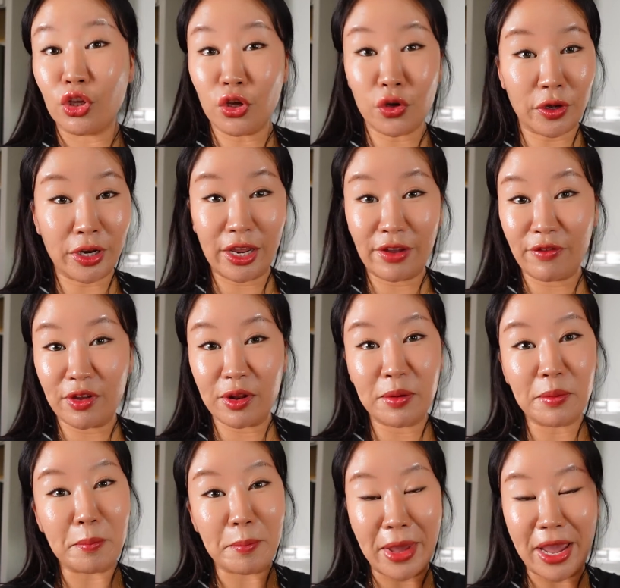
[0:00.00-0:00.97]
You can
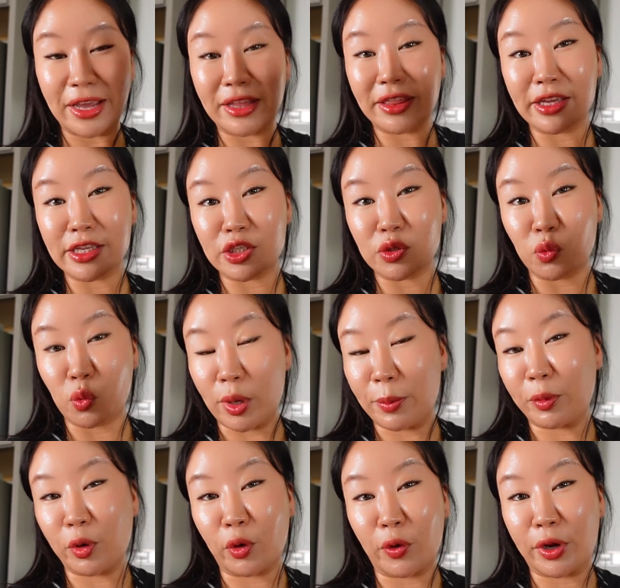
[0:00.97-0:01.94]
even make this
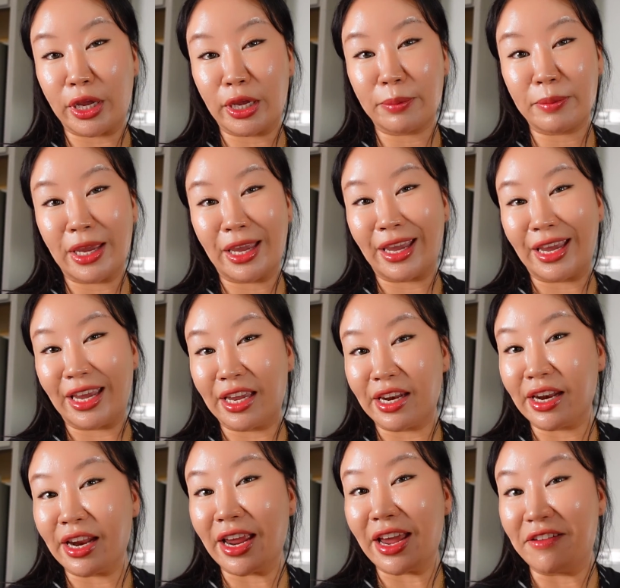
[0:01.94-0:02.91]
whipped cream in
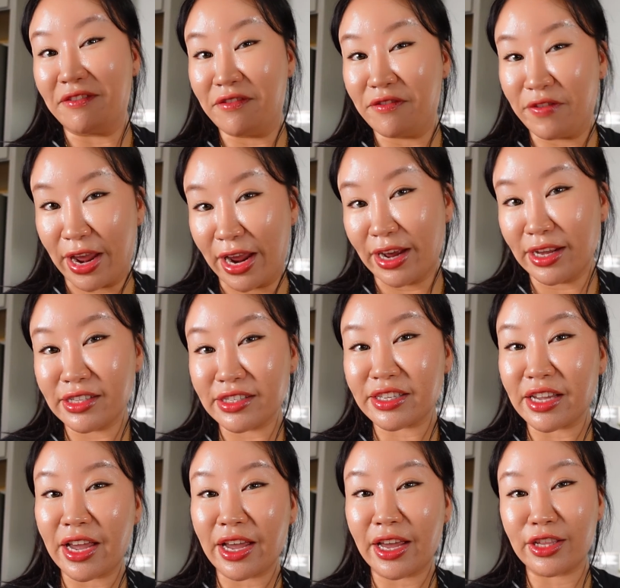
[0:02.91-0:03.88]

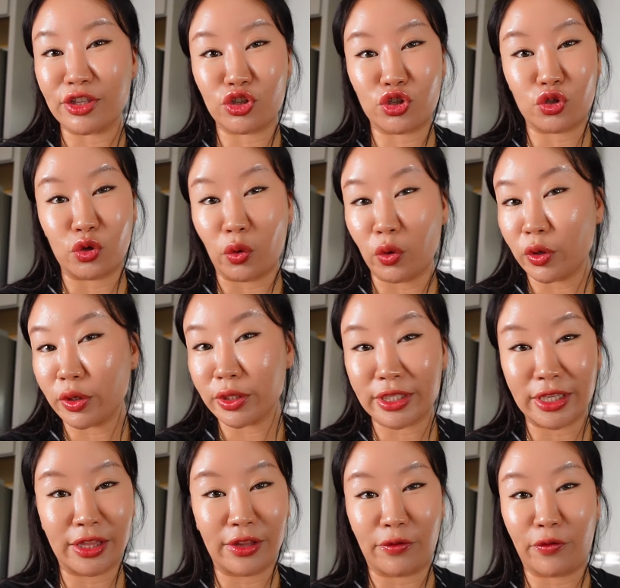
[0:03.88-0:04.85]
advance and
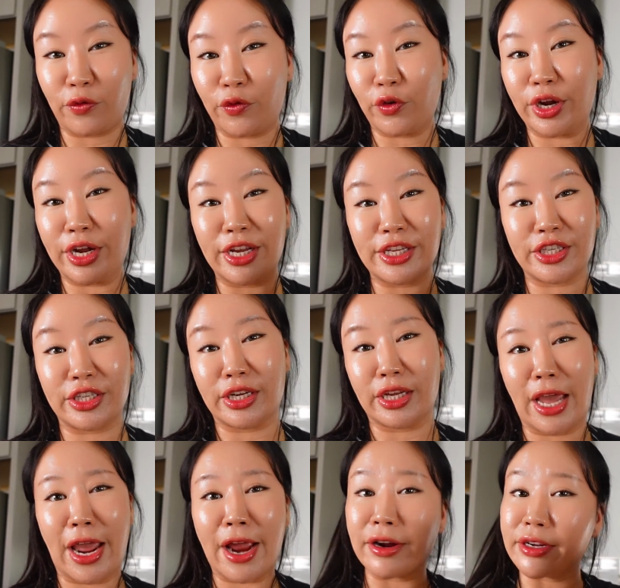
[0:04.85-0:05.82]
stores in the fridge in
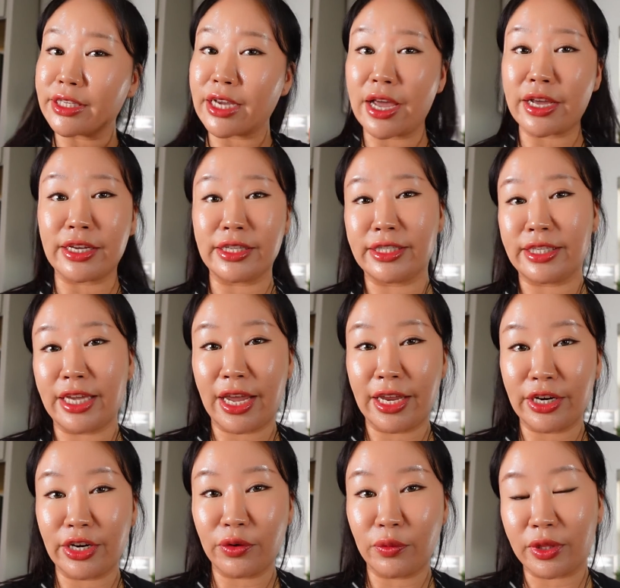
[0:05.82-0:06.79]
an airtight
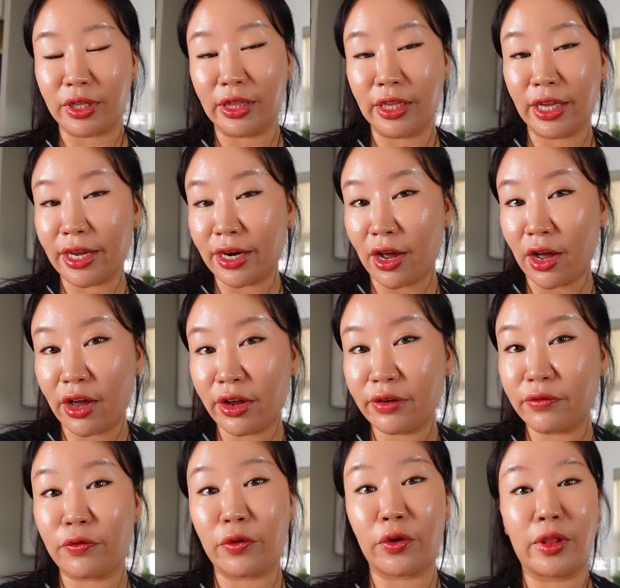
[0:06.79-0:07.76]
container with a lid
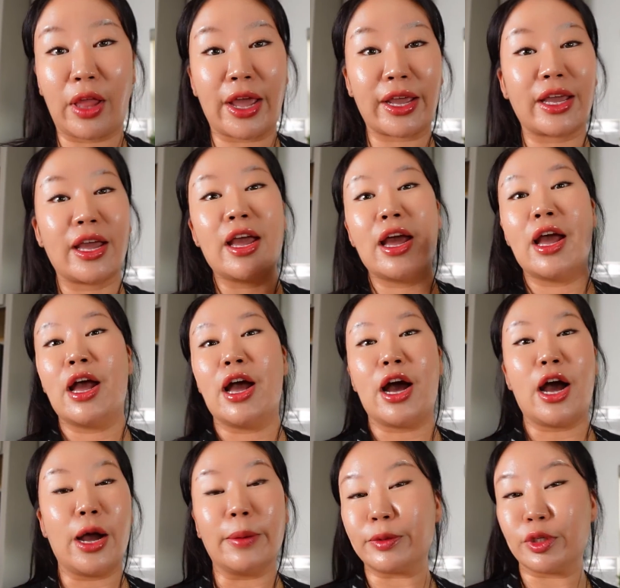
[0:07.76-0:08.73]
on for like
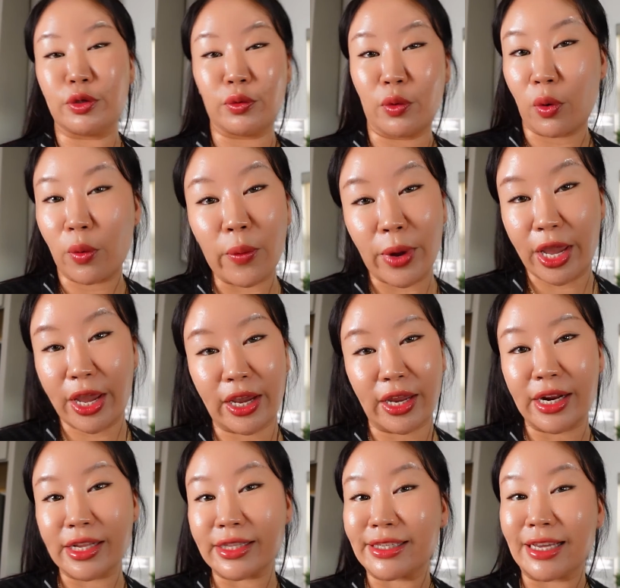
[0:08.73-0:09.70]
up to a week,
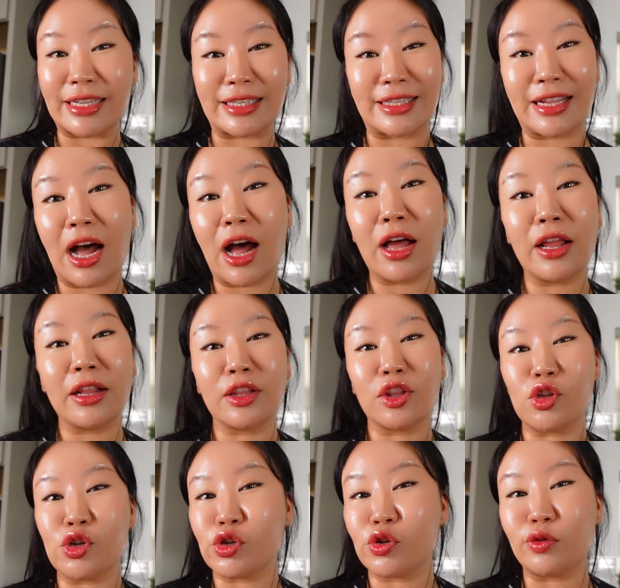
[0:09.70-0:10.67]
and it does not
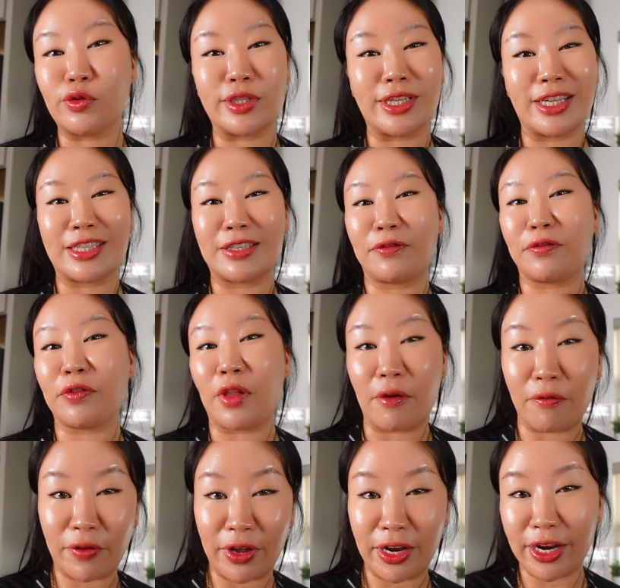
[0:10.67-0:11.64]
lose its
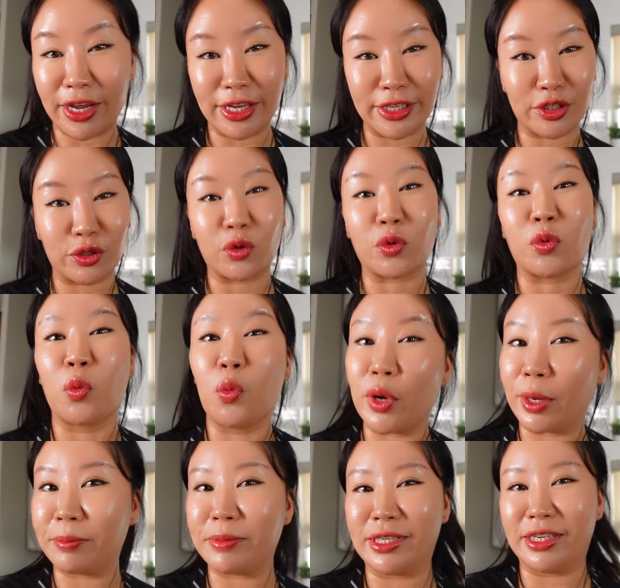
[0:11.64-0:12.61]
fluffiness or
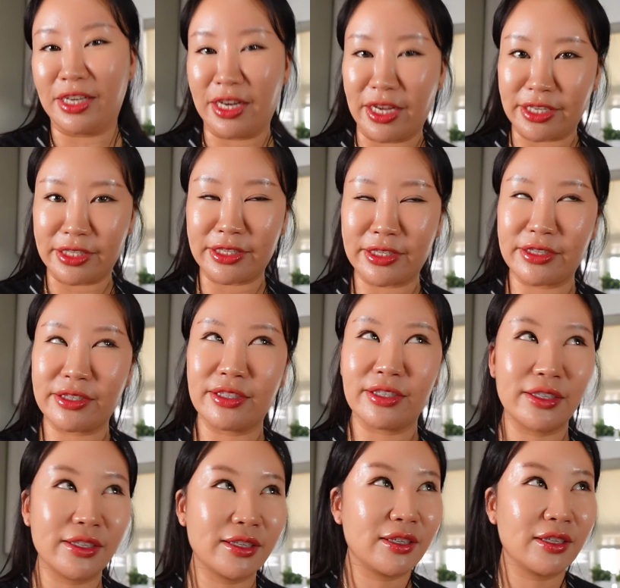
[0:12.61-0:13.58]
whippedness.
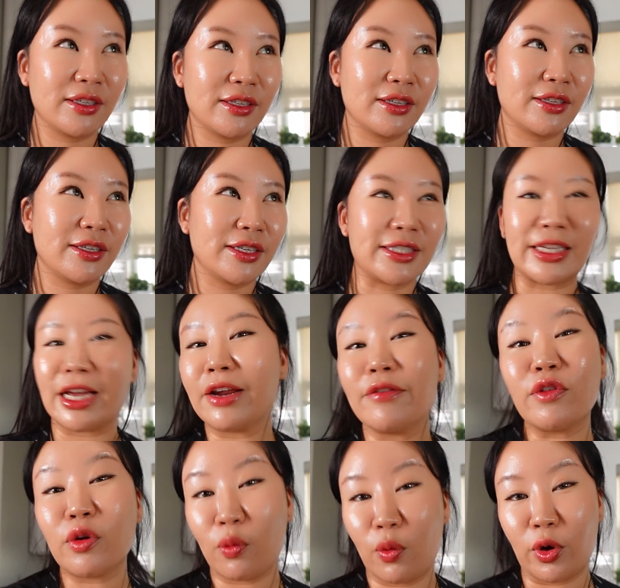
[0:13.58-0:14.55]
Is that even a